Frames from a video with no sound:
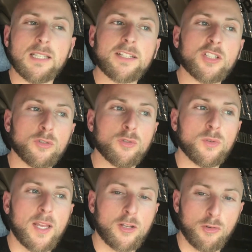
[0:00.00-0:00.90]
led
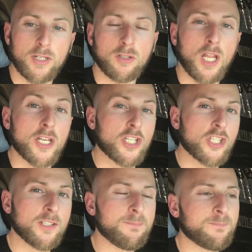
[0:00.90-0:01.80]
to a critical
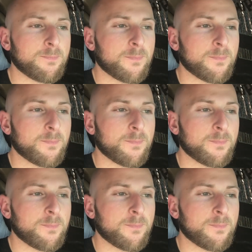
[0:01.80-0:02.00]
audition,